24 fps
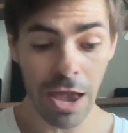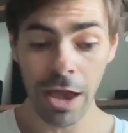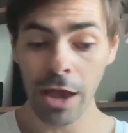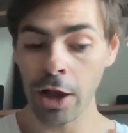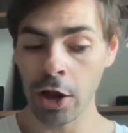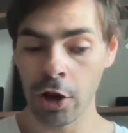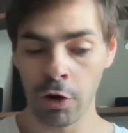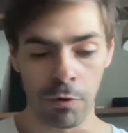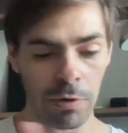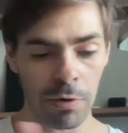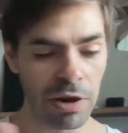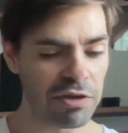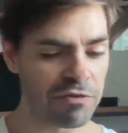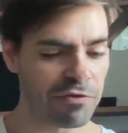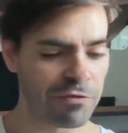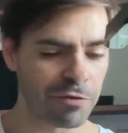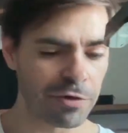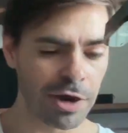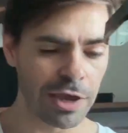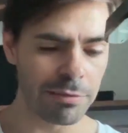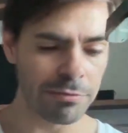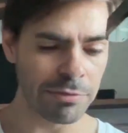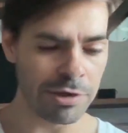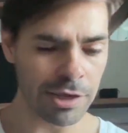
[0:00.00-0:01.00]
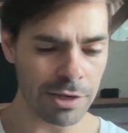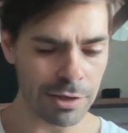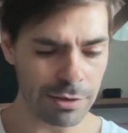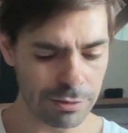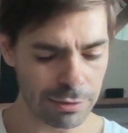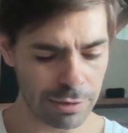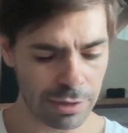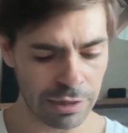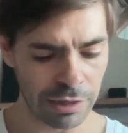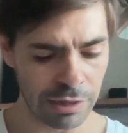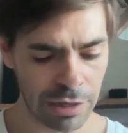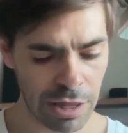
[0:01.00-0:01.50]
Great framing,
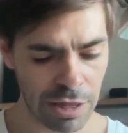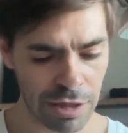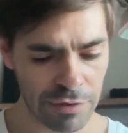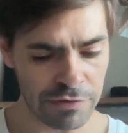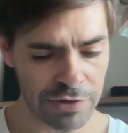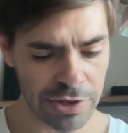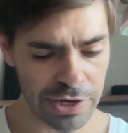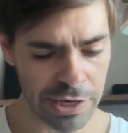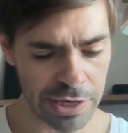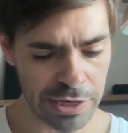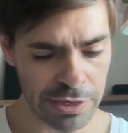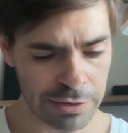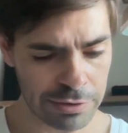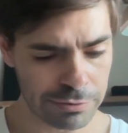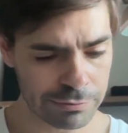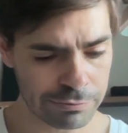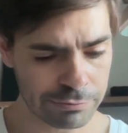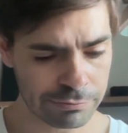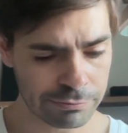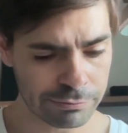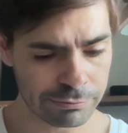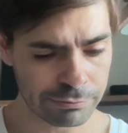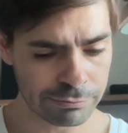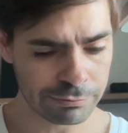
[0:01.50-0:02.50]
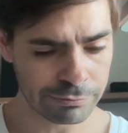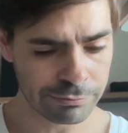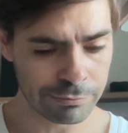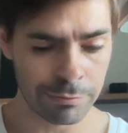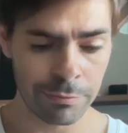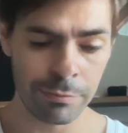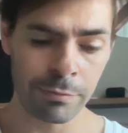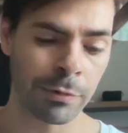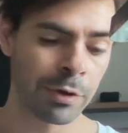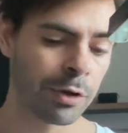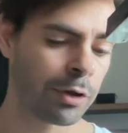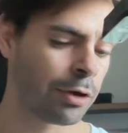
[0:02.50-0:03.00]
loving it.
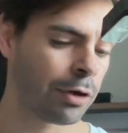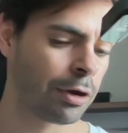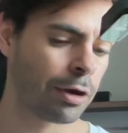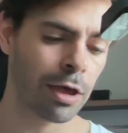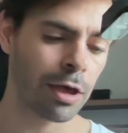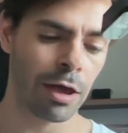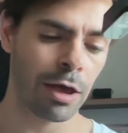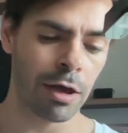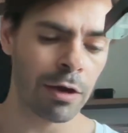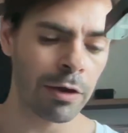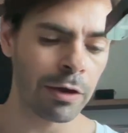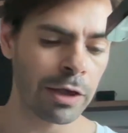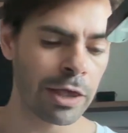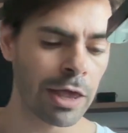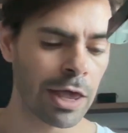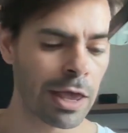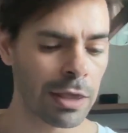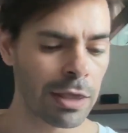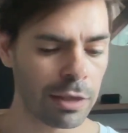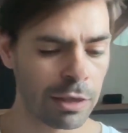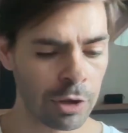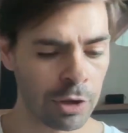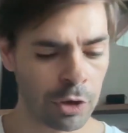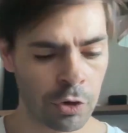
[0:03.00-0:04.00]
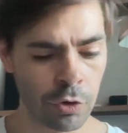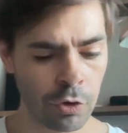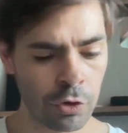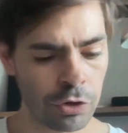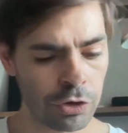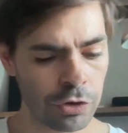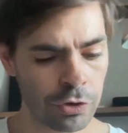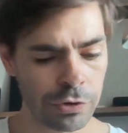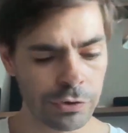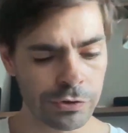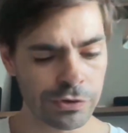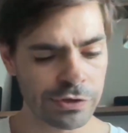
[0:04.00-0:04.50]
Okay, good
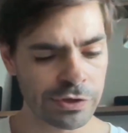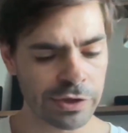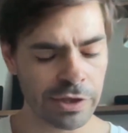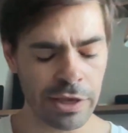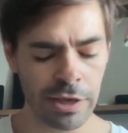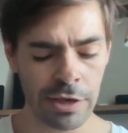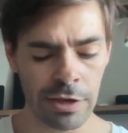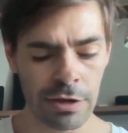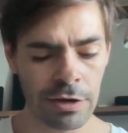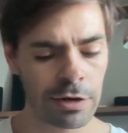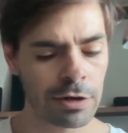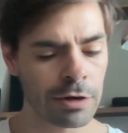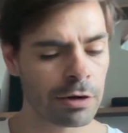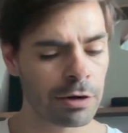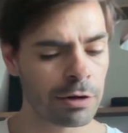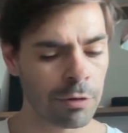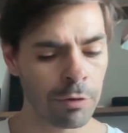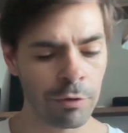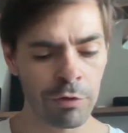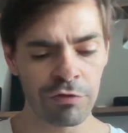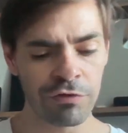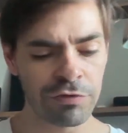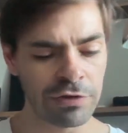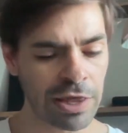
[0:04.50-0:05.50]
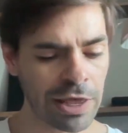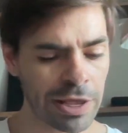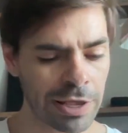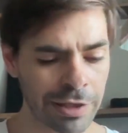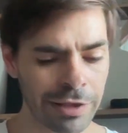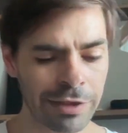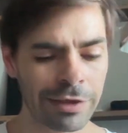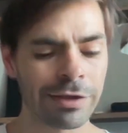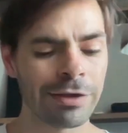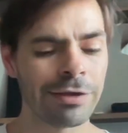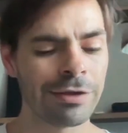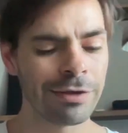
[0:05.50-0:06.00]
use here of
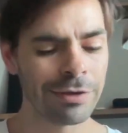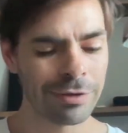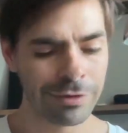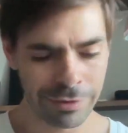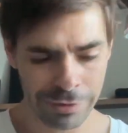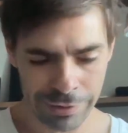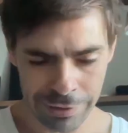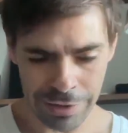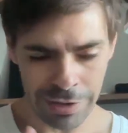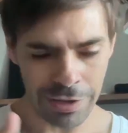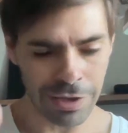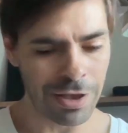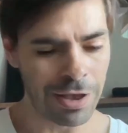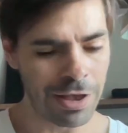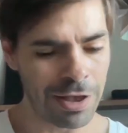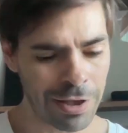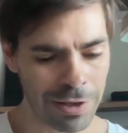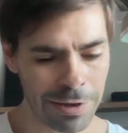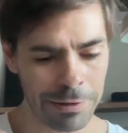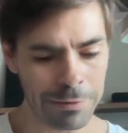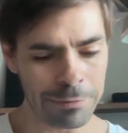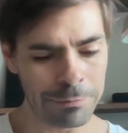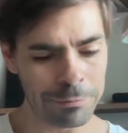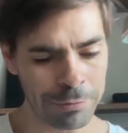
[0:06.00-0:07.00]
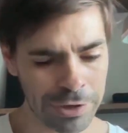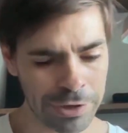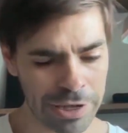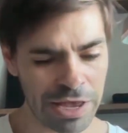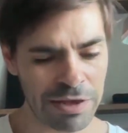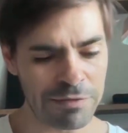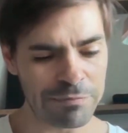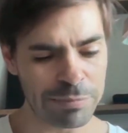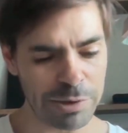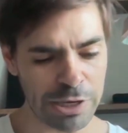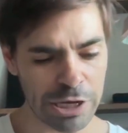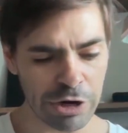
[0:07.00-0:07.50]
like, we
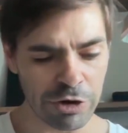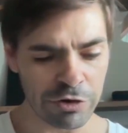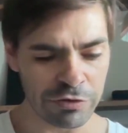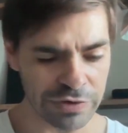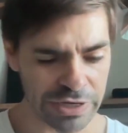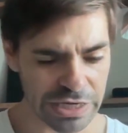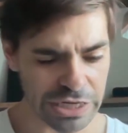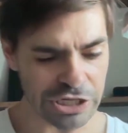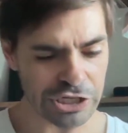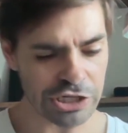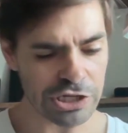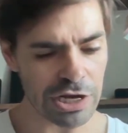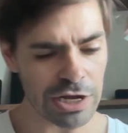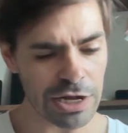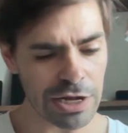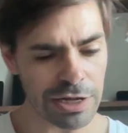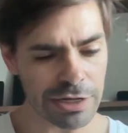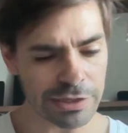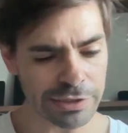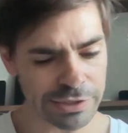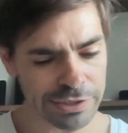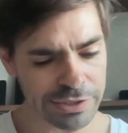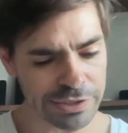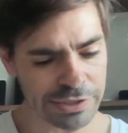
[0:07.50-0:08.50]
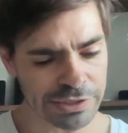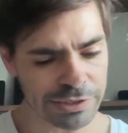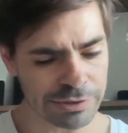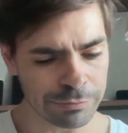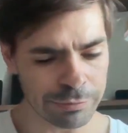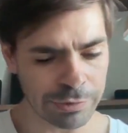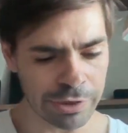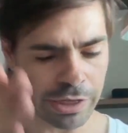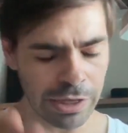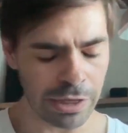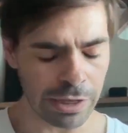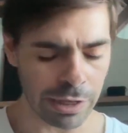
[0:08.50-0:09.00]
got POV shots,
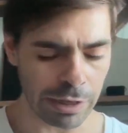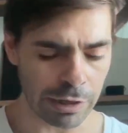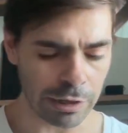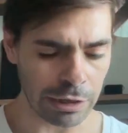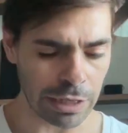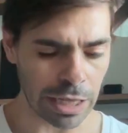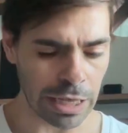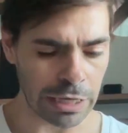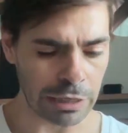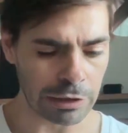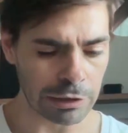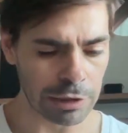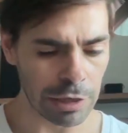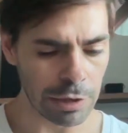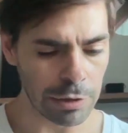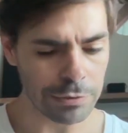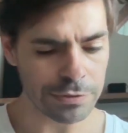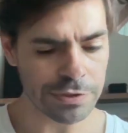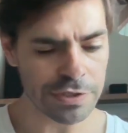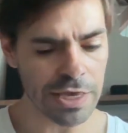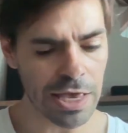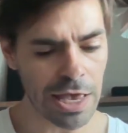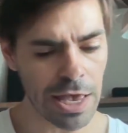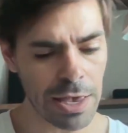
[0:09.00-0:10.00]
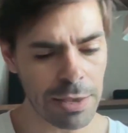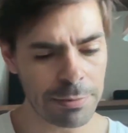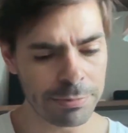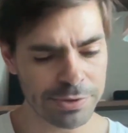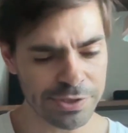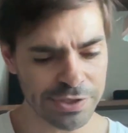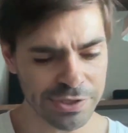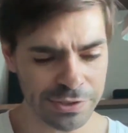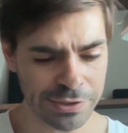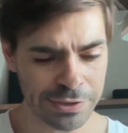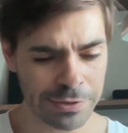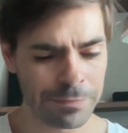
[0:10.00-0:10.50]
we got close-ups,